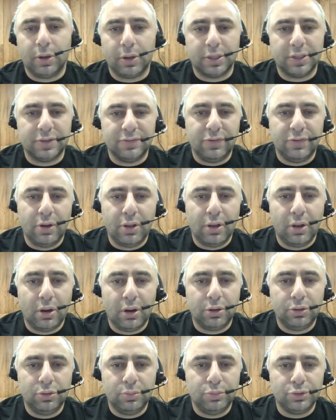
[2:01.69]
very hard to
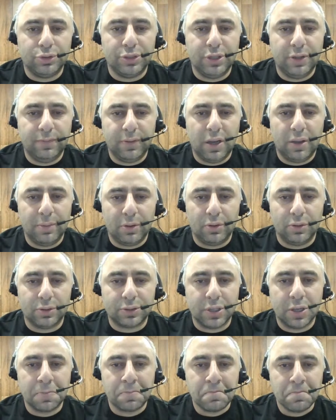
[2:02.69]
push d5 because
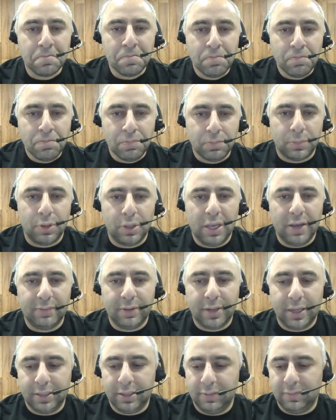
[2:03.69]
you have
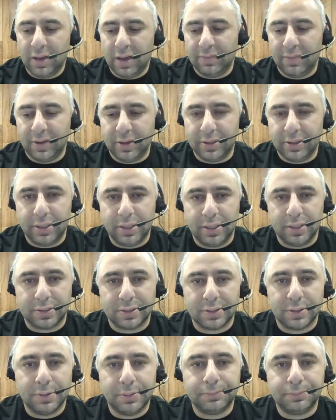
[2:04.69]
knight d5 ideas.
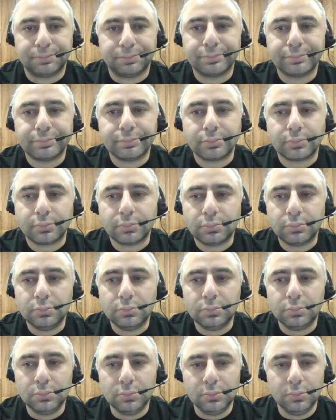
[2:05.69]

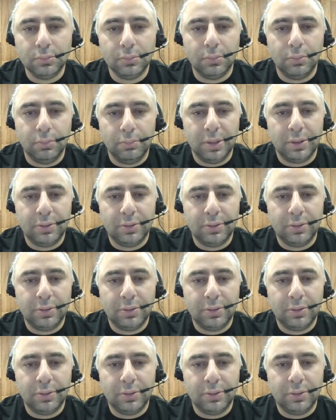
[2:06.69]
b3,